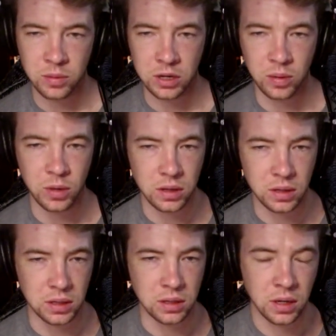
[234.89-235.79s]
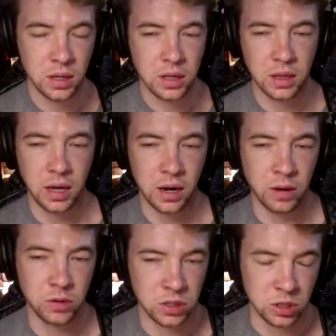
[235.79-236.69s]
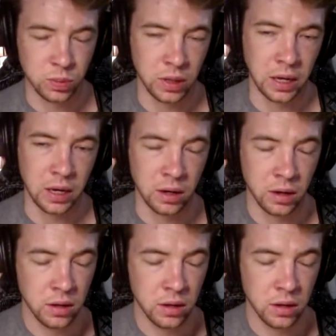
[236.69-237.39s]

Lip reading: like a melody that I was just playing,